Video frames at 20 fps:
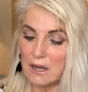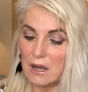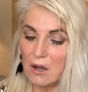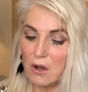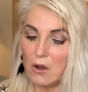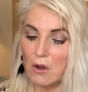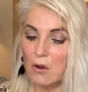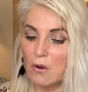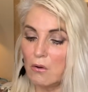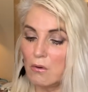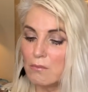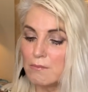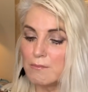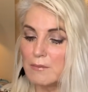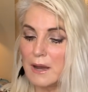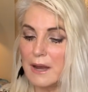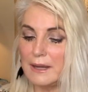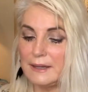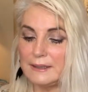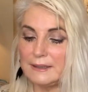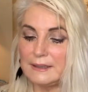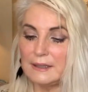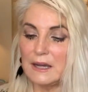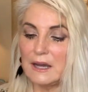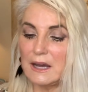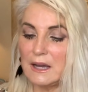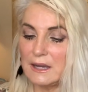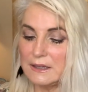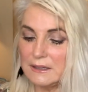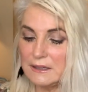Oh my
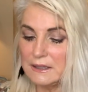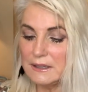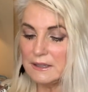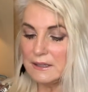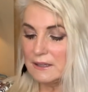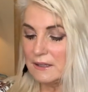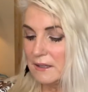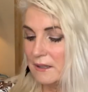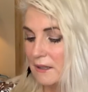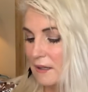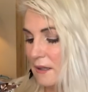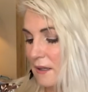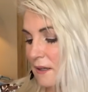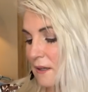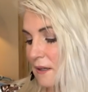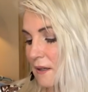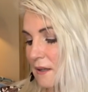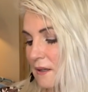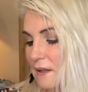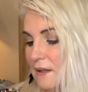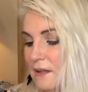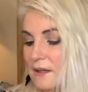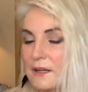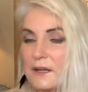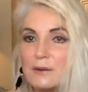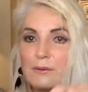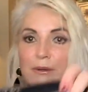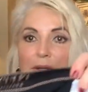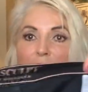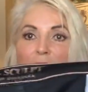God.
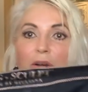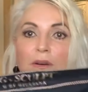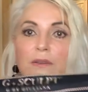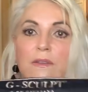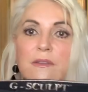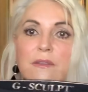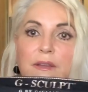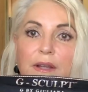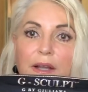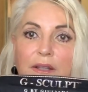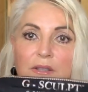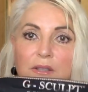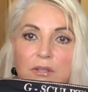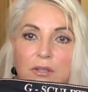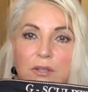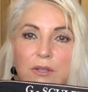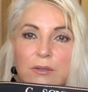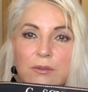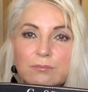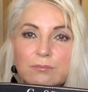Here we go. That's